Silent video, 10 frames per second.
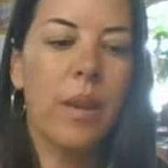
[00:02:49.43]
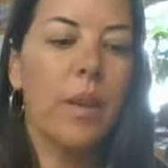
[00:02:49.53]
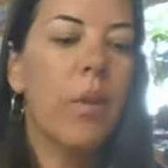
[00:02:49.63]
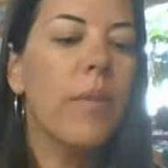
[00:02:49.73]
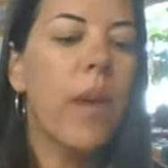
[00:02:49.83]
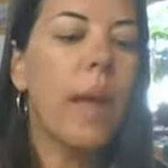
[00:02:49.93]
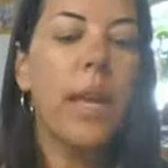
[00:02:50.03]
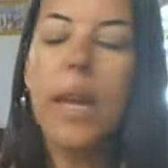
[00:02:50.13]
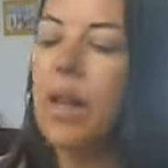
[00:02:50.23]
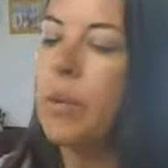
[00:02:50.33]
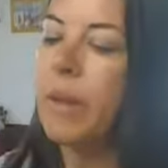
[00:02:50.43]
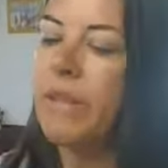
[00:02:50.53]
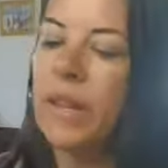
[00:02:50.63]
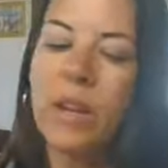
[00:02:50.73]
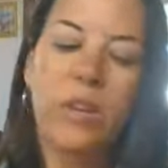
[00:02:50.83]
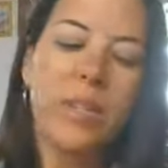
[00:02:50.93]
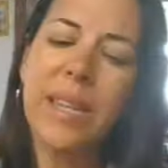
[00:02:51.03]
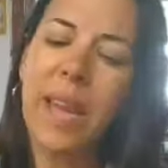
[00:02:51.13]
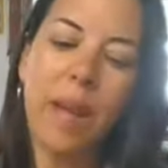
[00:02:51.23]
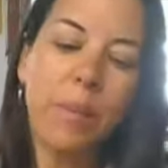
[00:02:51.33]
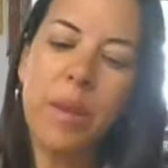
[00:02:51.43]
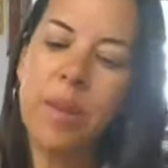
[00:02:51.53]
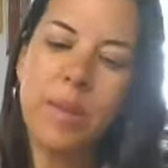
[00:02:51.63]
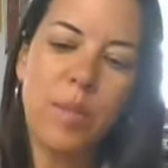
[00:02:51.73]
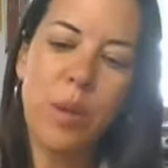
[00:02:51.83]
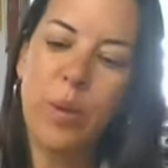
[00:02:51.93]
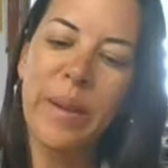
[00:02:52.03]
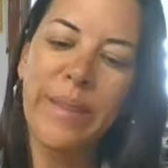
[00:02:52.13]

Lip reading: I've got ink on my fingers. See, I'm so